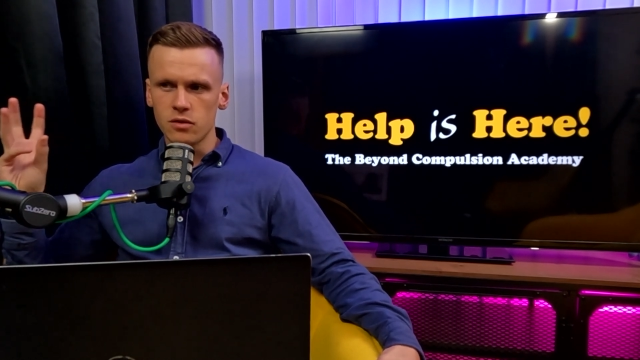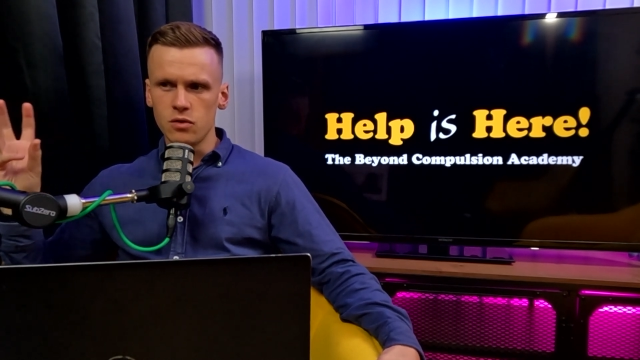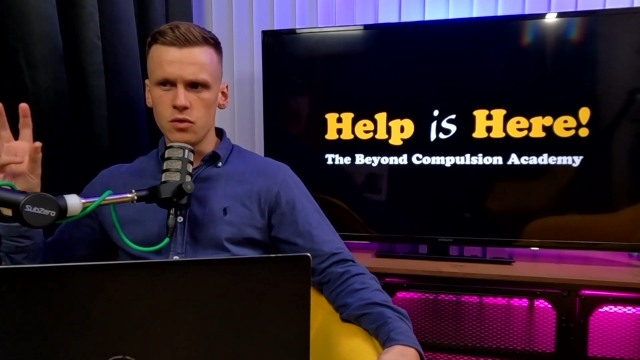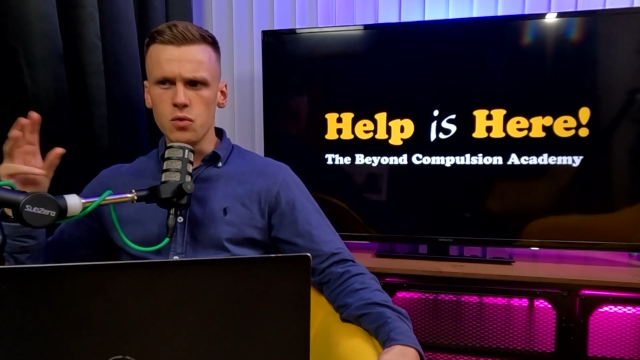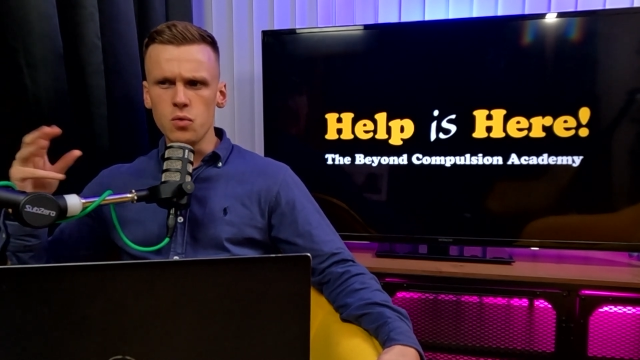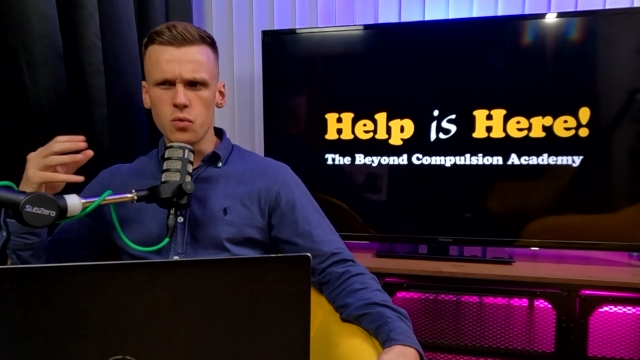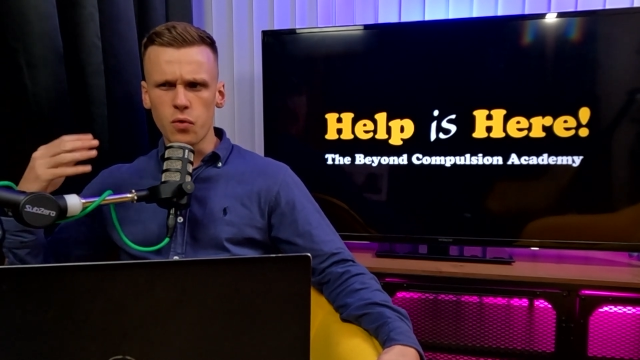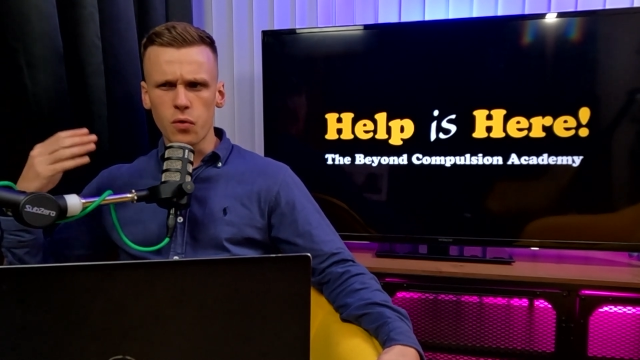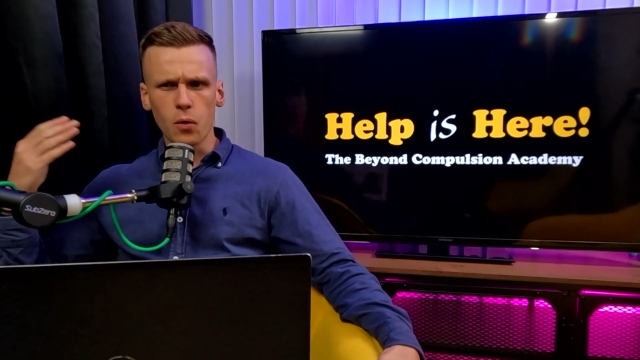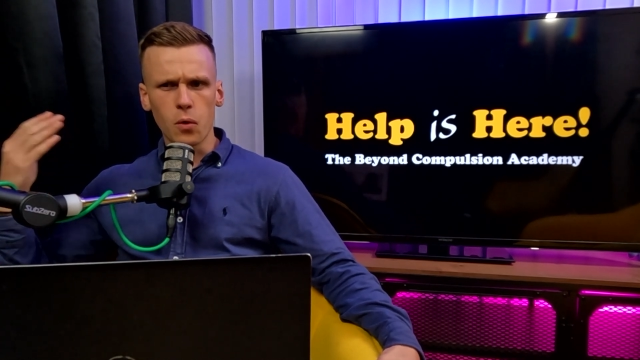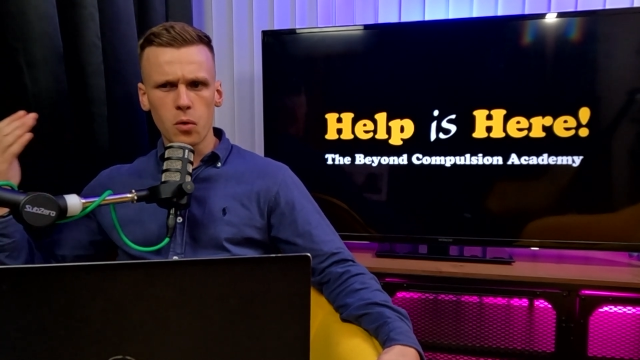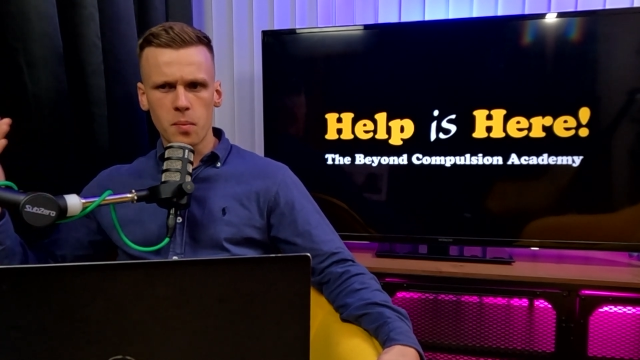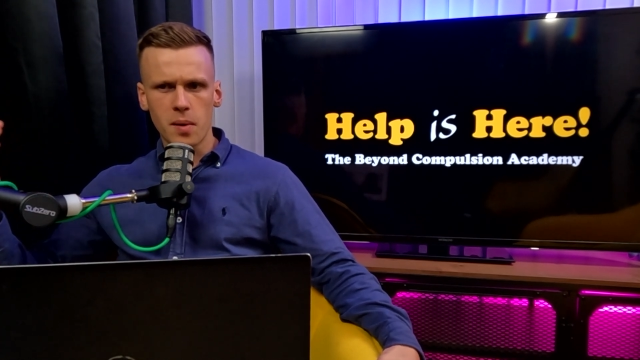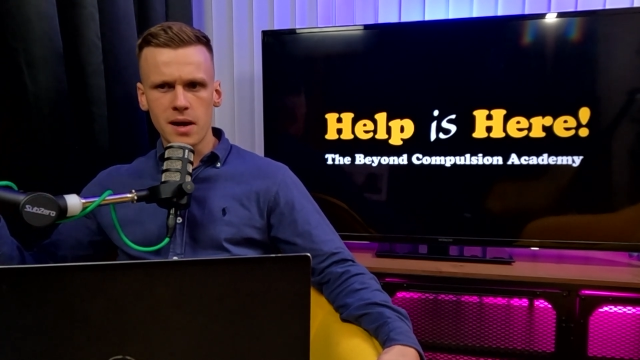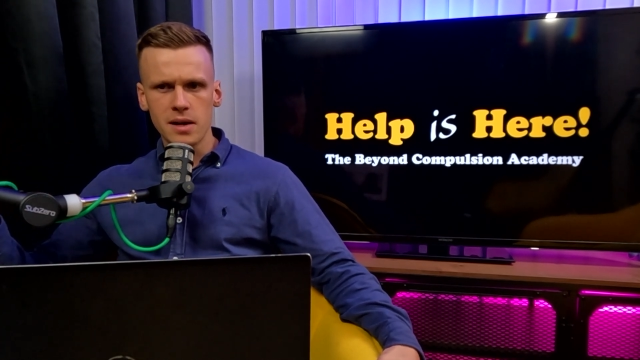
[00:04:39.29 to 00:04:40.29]
new
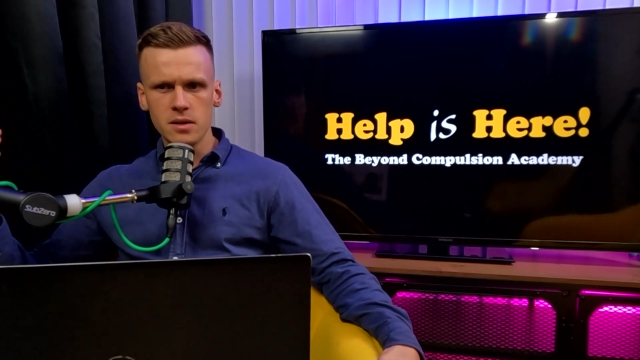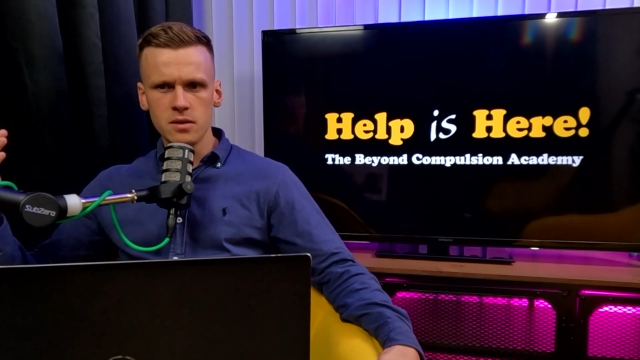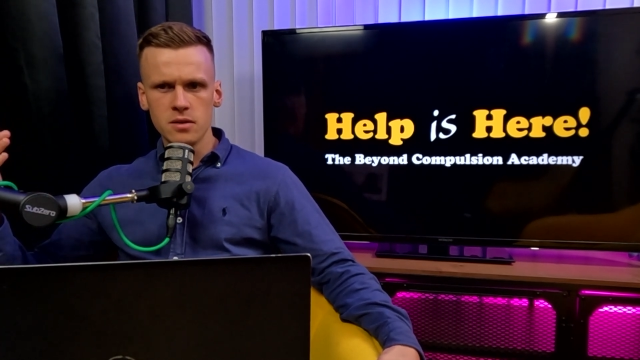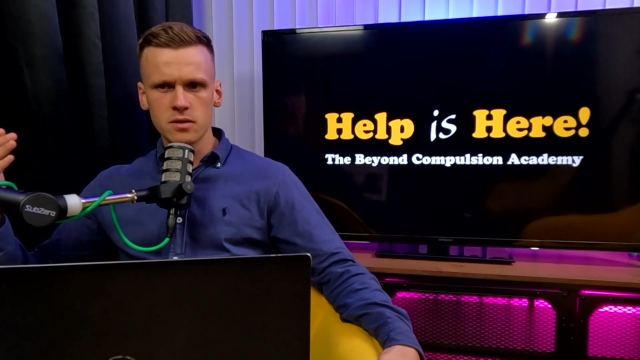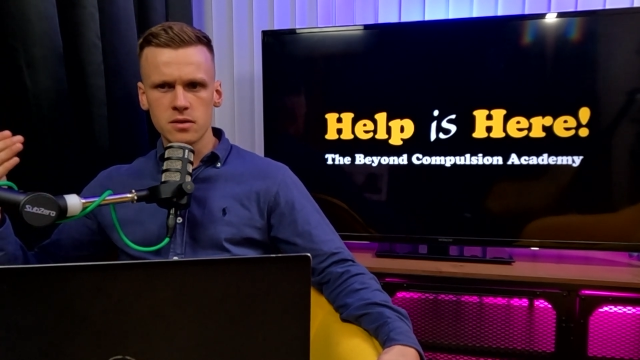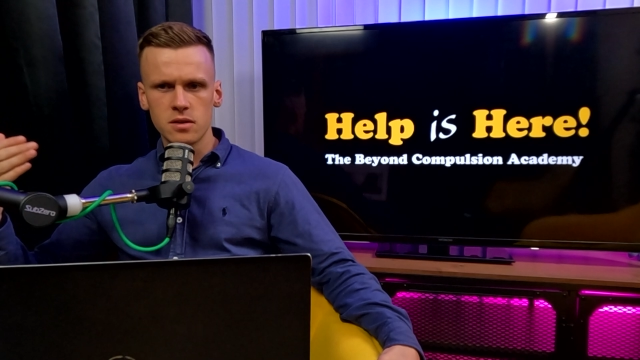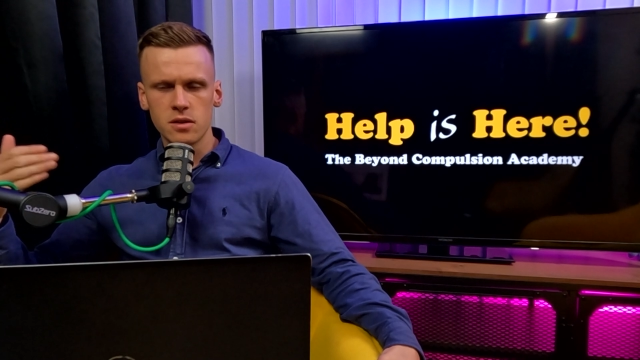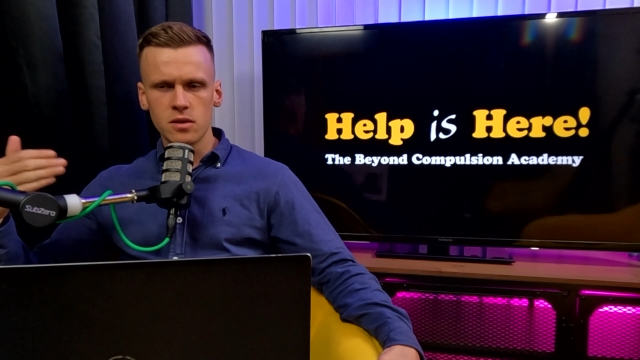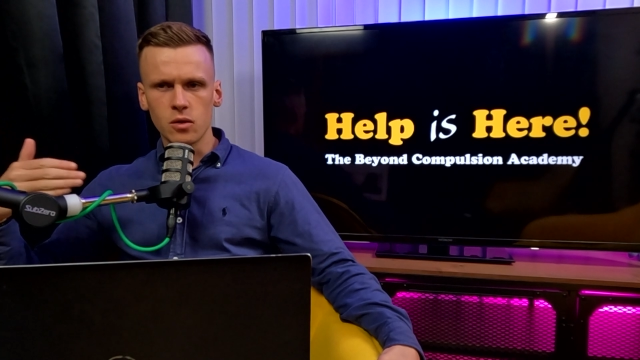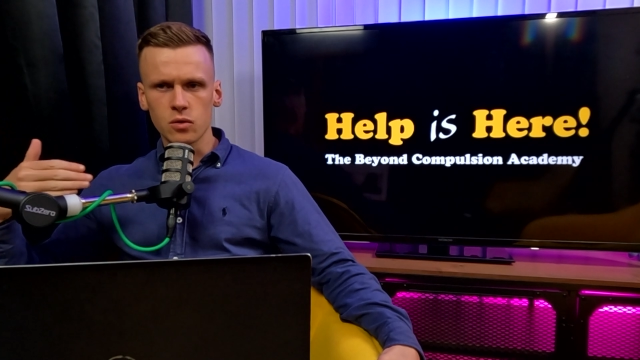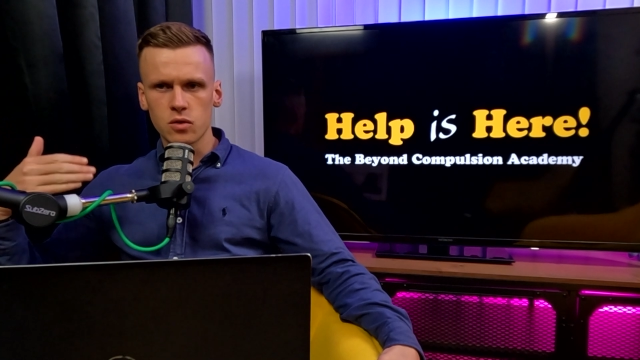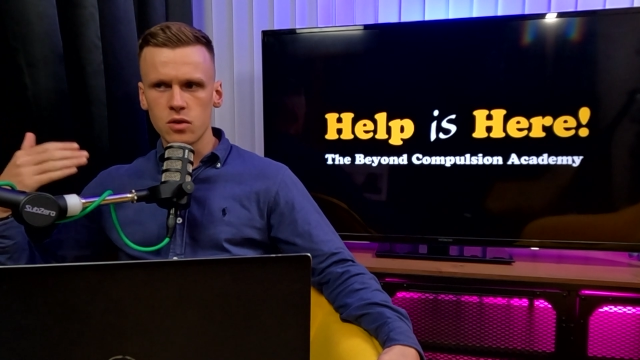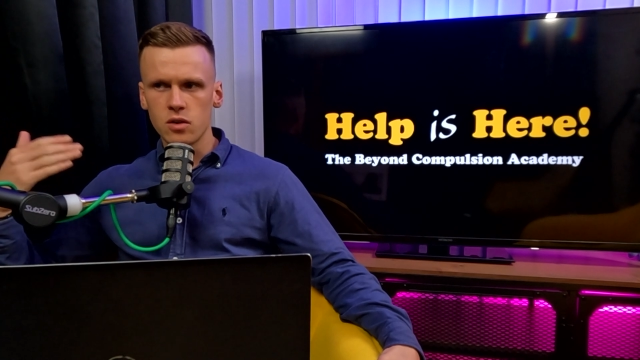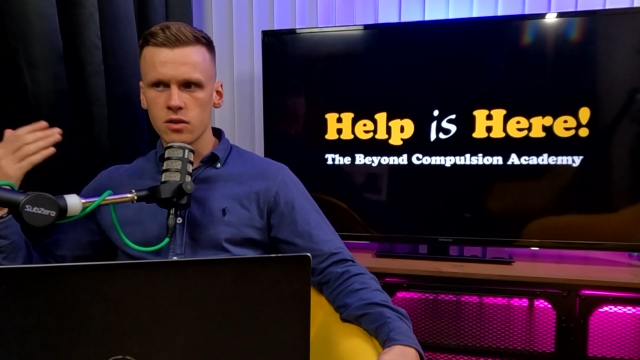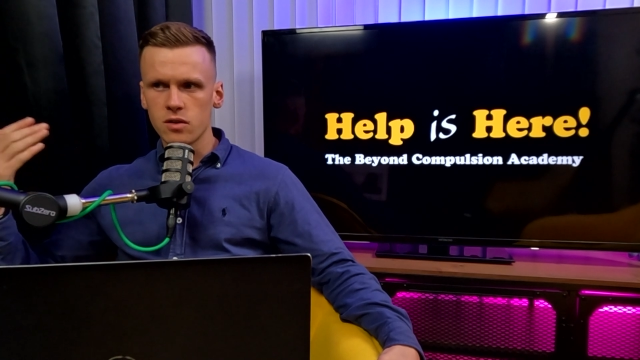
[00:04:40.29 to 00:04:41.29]
thought patterns and an
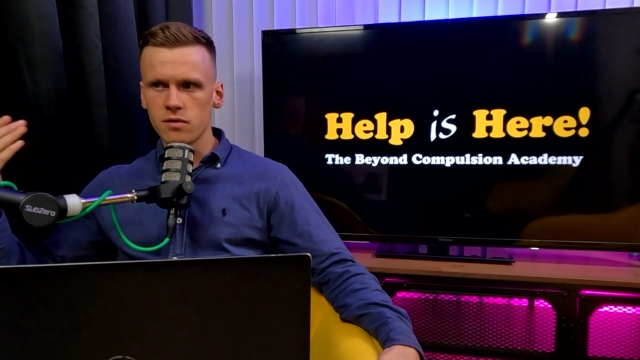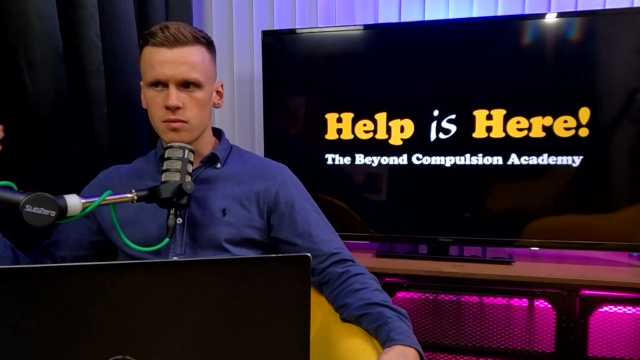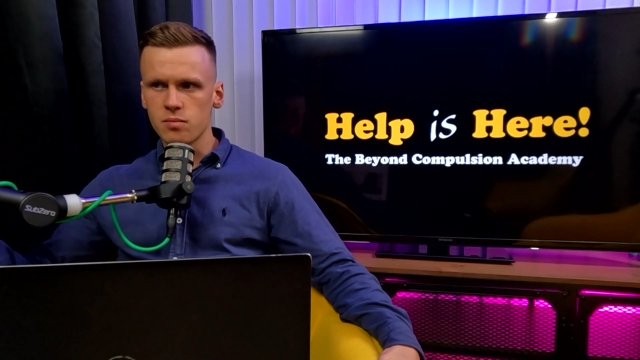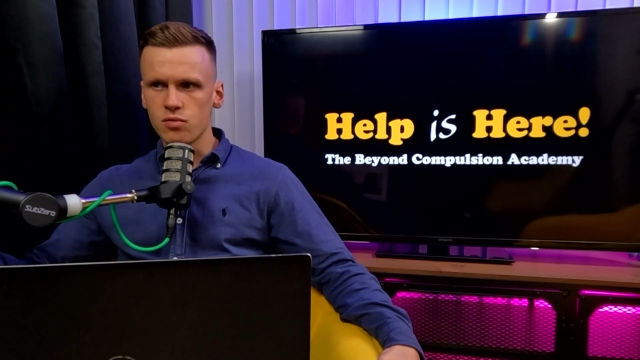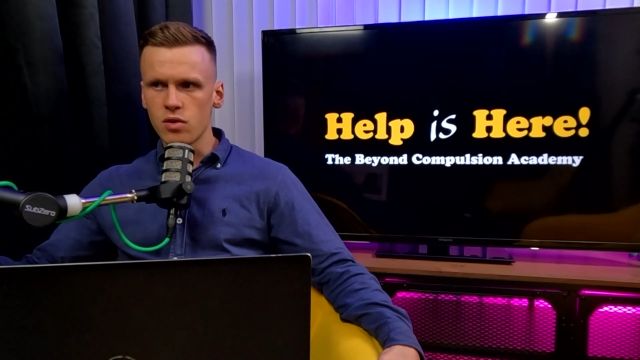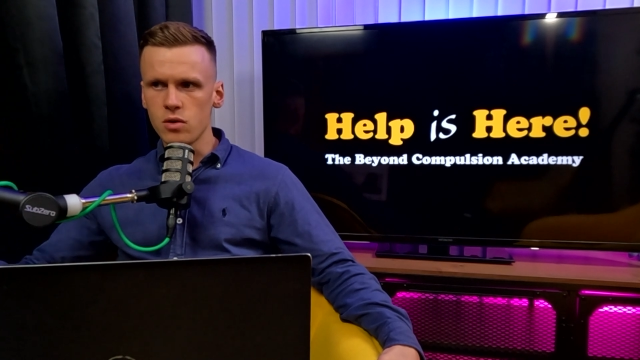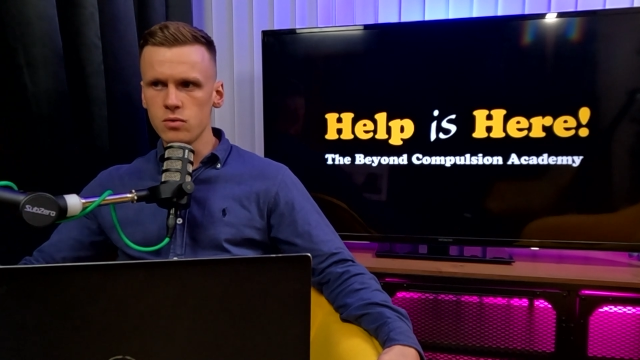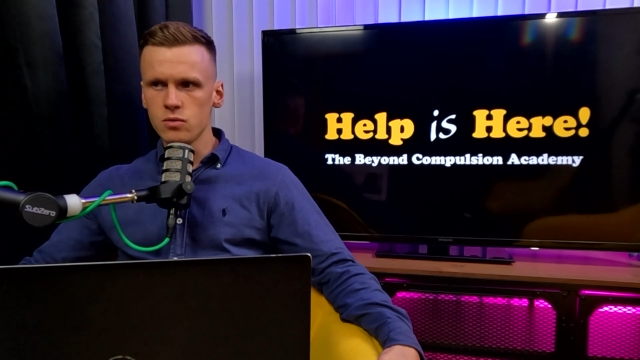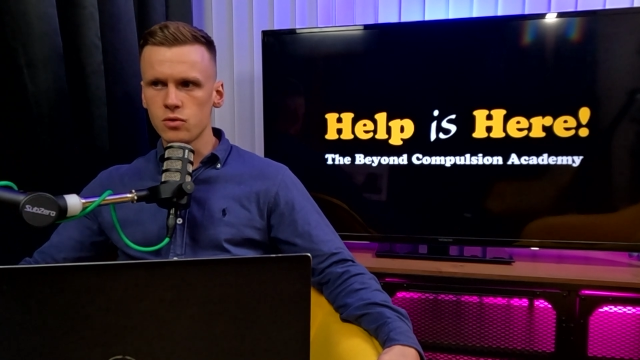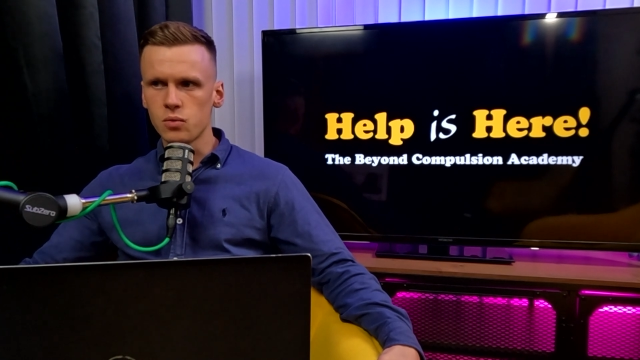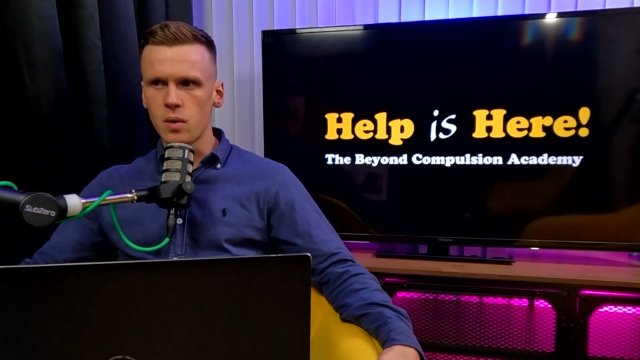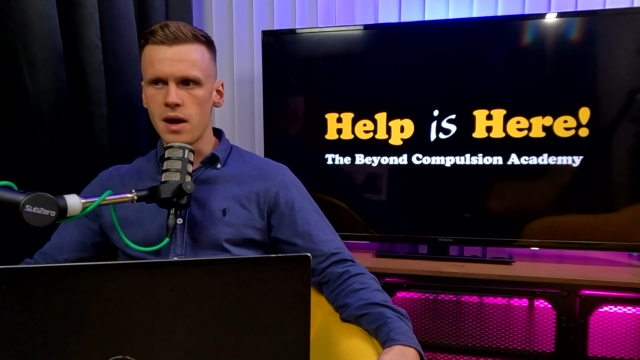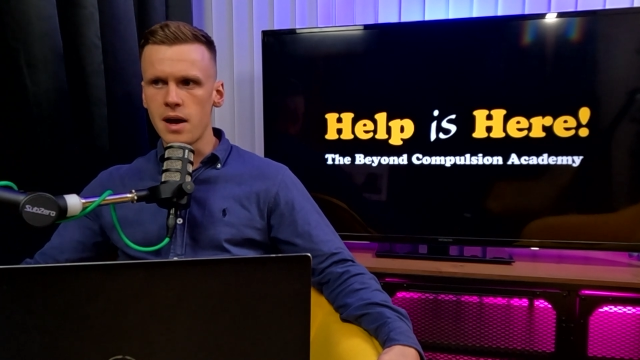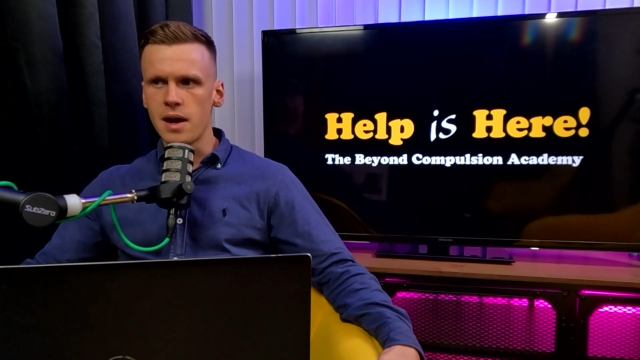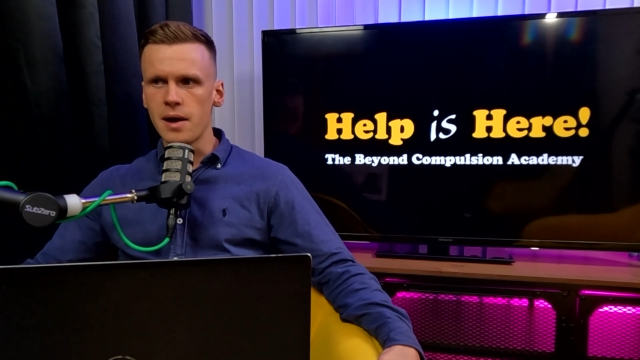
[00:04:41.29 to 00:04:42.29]
alternative approach
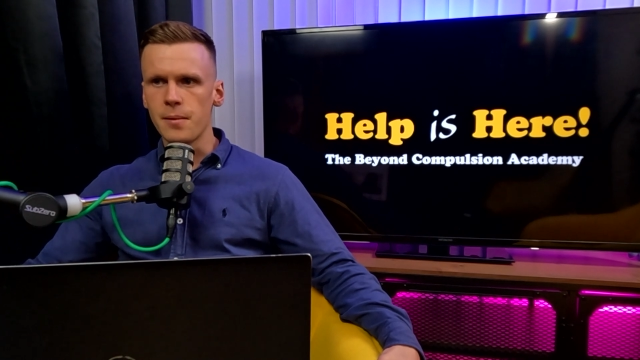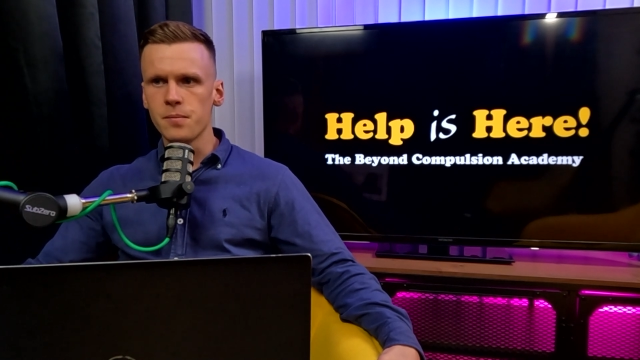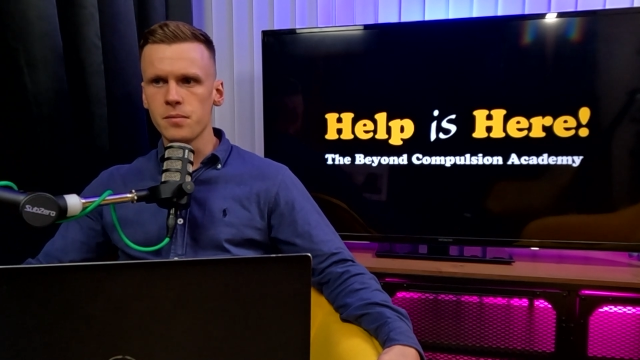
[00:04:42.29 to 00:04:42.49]
where